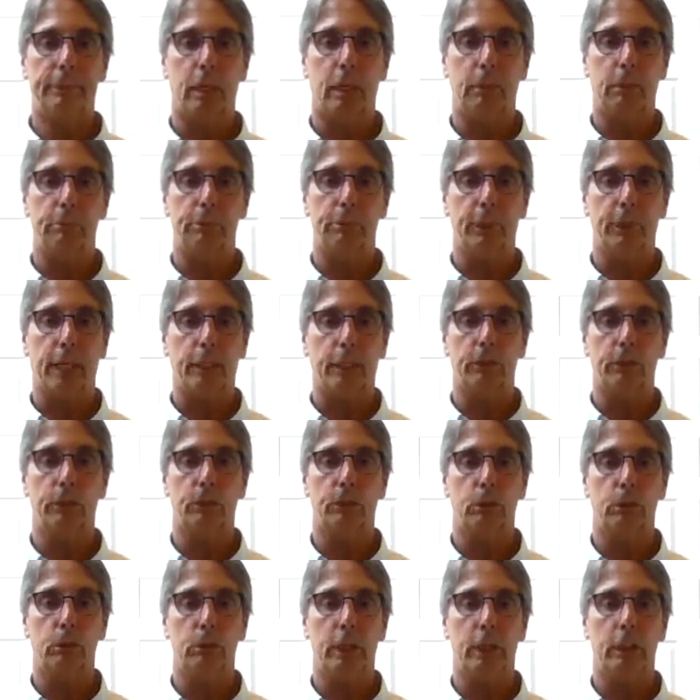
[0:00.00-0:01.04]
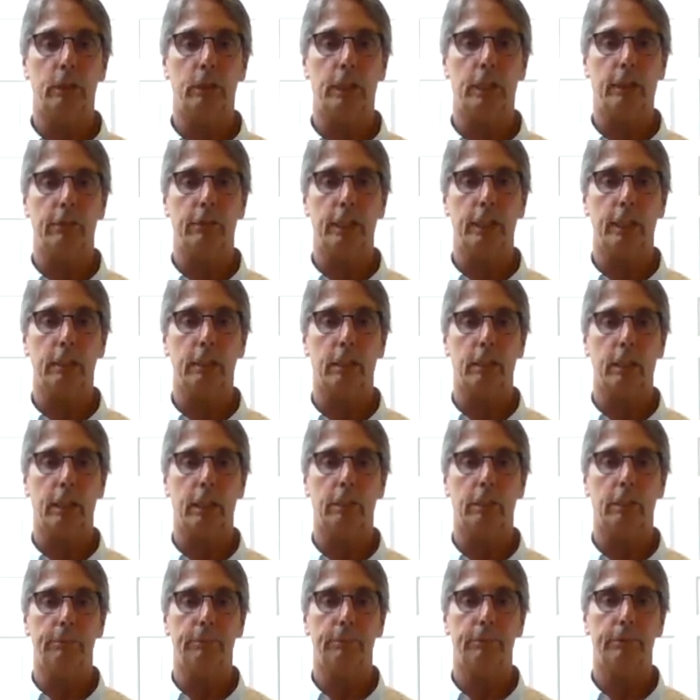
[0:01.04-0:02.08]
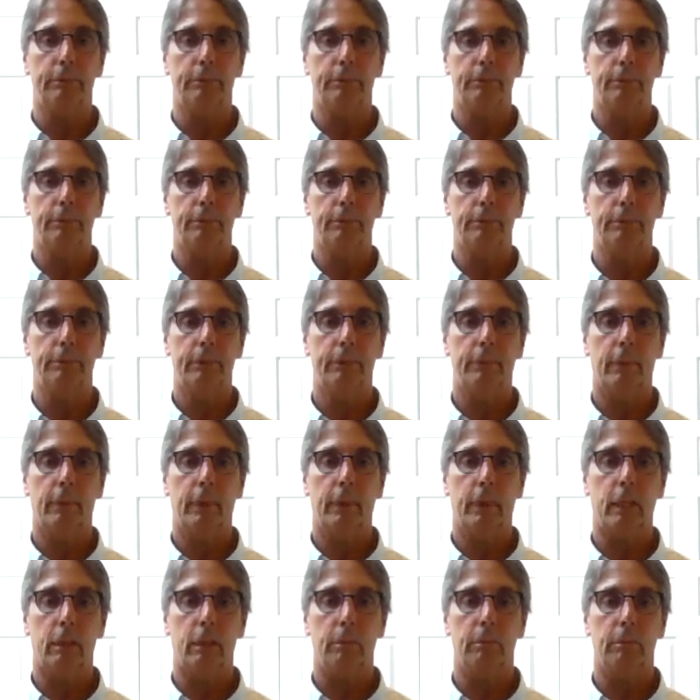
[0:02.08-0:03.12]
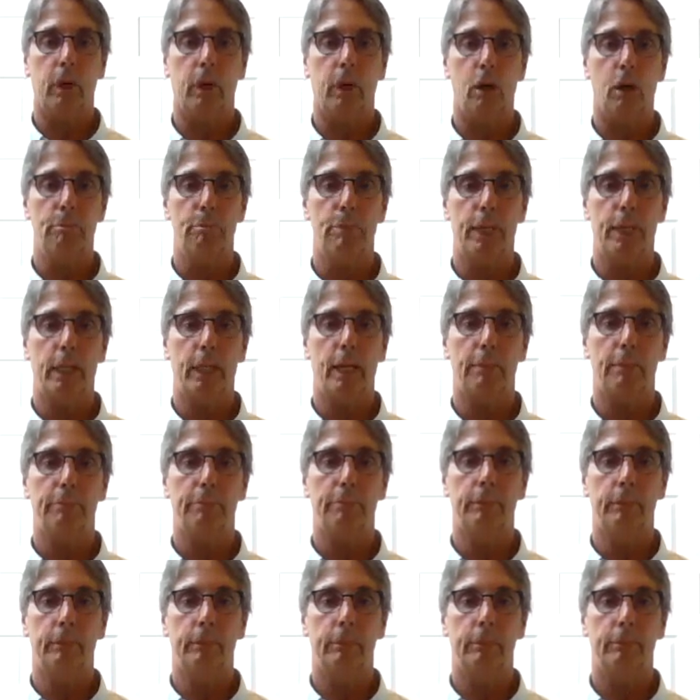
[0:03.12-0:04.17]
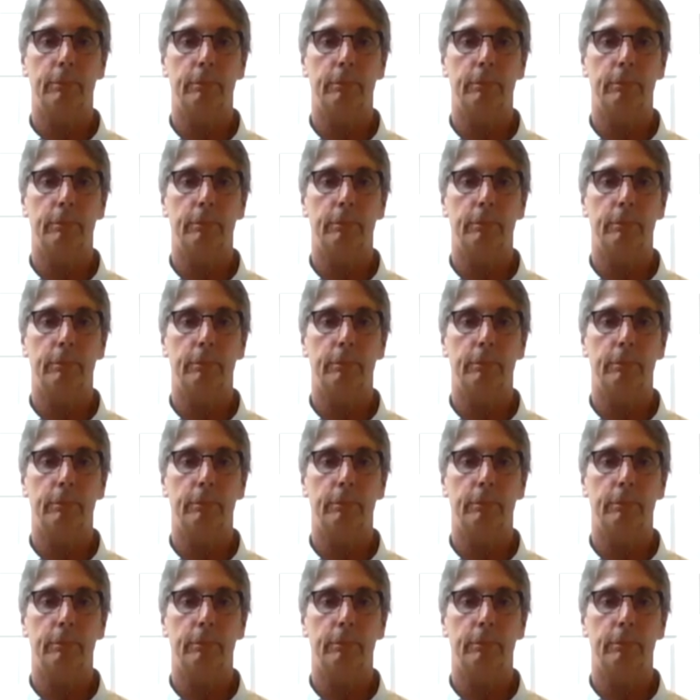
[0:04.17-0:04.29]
Compress, squeeze everything tight. And open up.